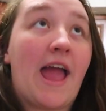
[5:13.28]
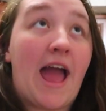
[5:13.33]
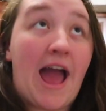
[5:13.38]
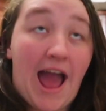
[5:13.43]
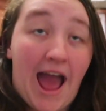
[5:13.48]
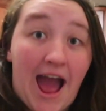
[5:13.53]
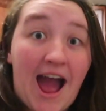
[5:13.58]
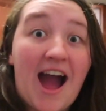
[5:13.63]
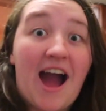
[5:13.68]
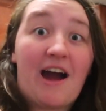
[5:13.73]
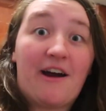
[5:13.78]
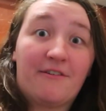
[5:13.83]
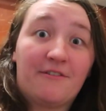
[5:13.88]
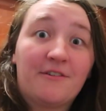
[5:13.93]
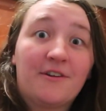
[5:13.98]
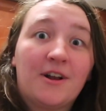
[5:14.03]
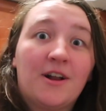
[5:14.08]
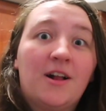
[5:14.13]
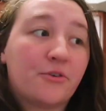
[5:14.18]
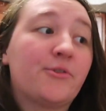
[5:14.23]
have
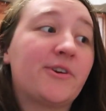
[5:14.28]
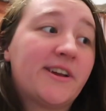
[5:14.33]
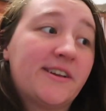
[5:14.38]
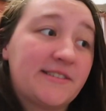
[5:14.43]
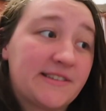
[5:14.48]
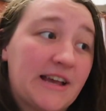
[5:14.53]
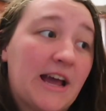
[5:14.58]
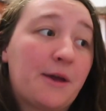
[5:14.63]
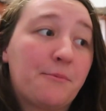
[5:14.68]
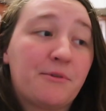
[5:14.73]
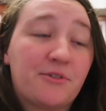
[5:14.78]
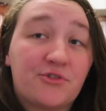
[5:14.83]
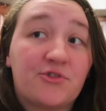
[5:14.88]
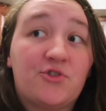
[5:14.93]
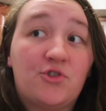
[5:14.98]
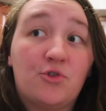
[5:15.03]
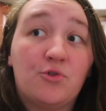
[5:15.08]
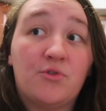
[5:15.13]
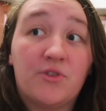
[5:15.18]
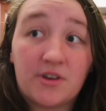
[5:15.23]
3 assignments
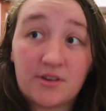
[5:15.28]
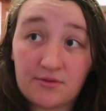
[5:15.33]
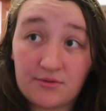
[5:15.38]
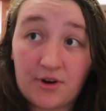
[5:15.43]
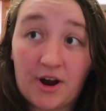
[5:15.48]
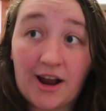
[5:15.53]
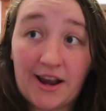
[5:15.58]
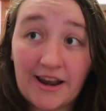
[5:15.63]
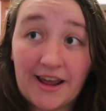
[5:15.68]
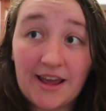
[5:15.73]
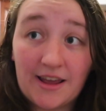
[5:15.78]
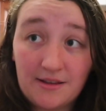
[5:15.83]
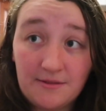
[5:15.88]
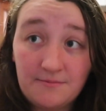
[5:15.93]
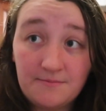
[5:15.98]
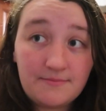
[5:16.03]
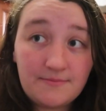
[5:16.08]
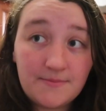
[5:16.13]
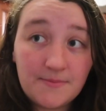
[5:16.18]
due this Friday.